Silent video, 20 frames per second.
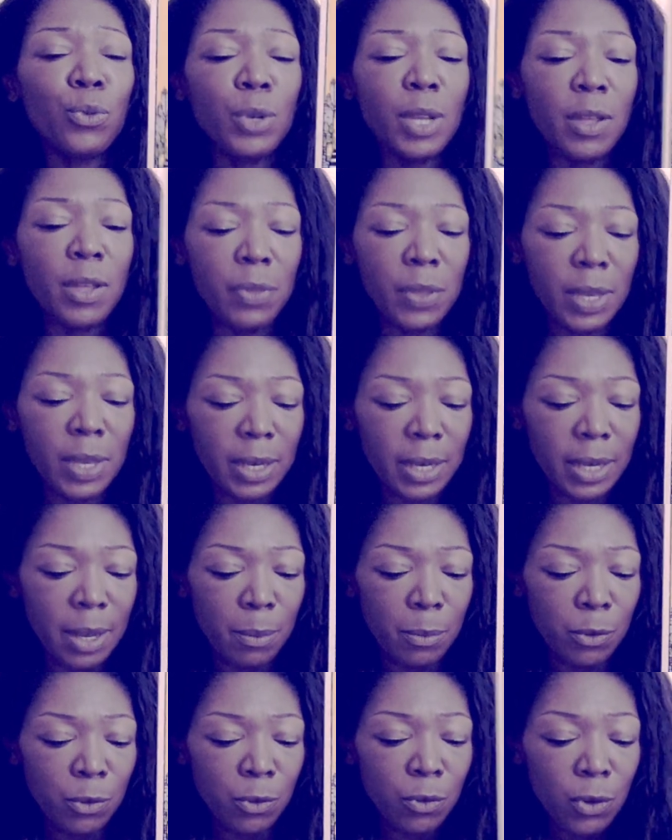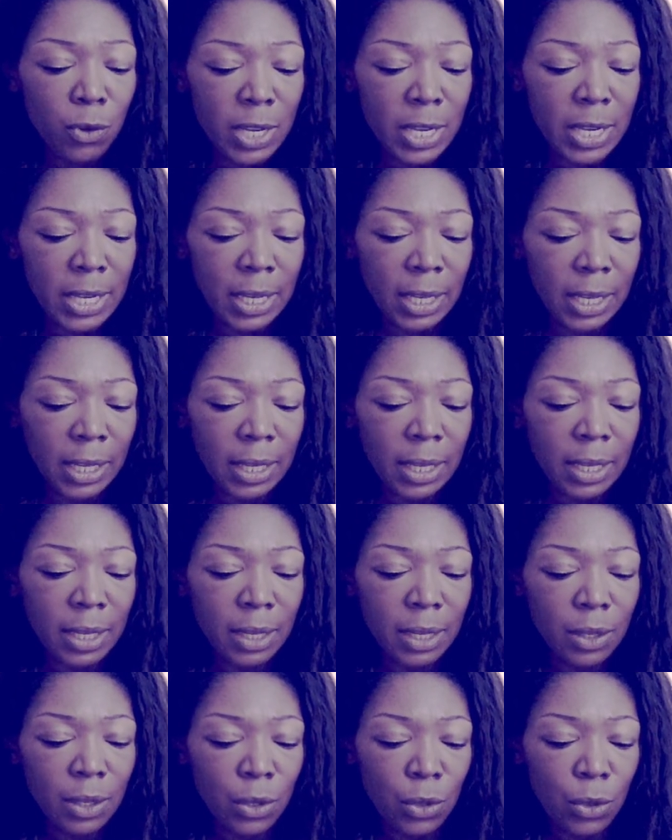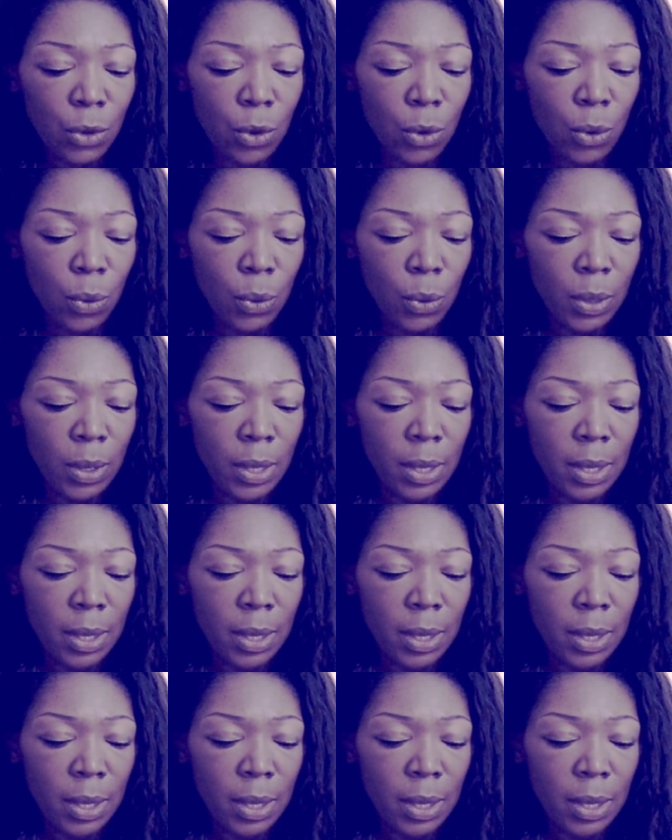Nothing comes free, you know.